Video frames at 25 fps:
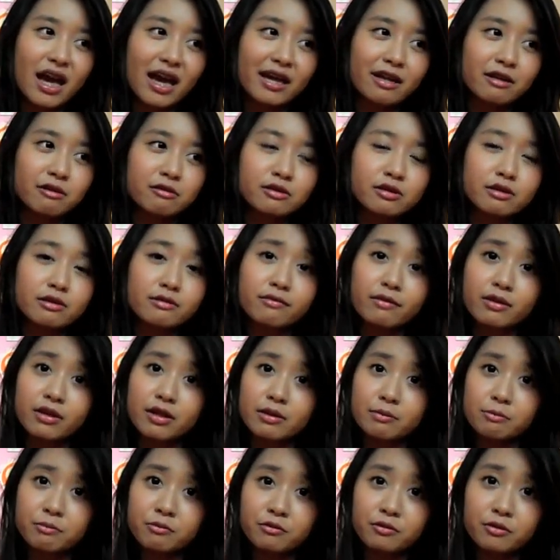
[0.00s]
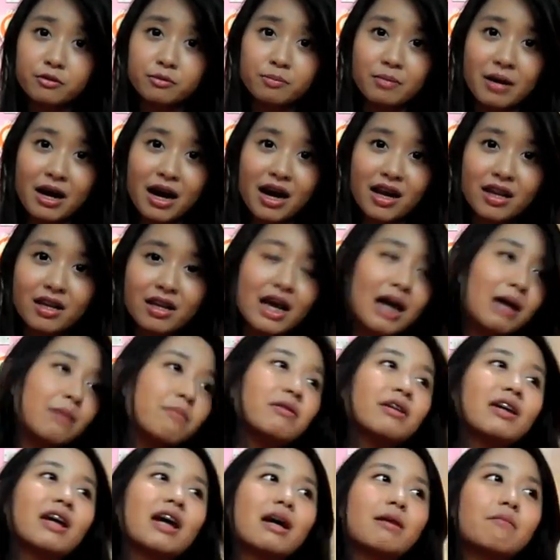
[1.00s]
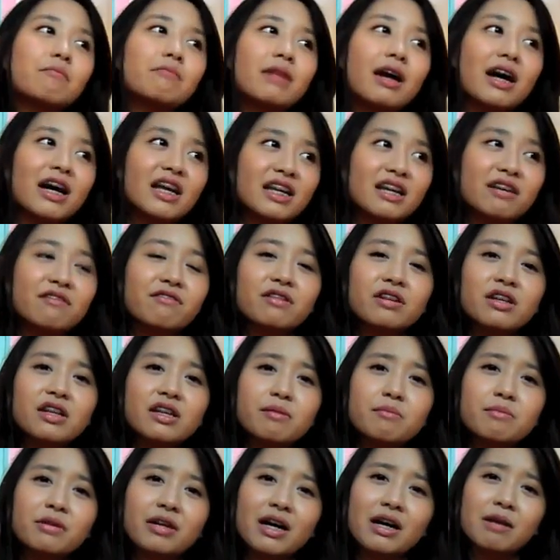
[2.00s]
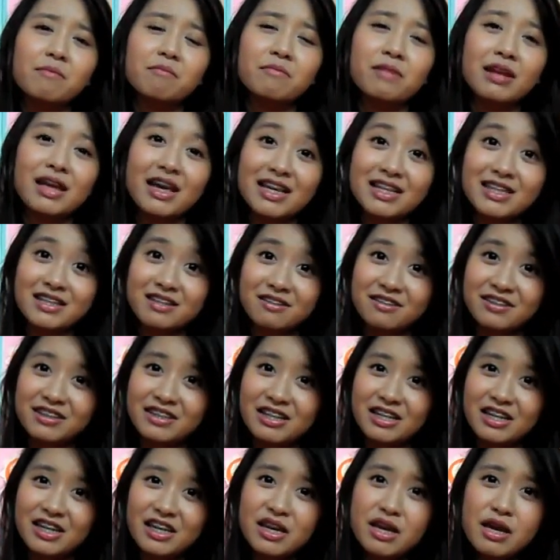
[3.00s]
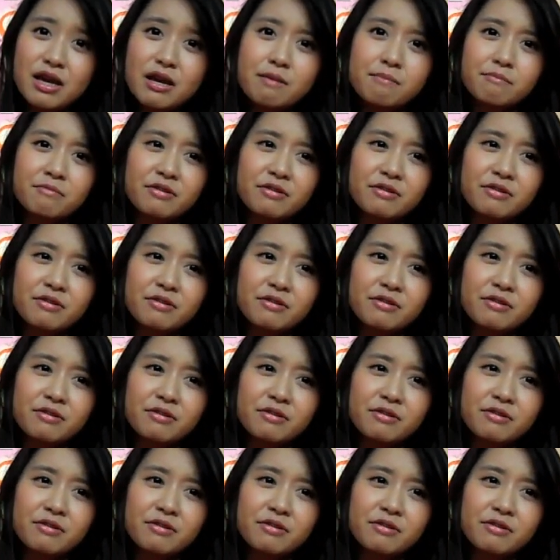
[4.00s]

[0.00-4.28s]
And also for the food part, I definitely become less greedy.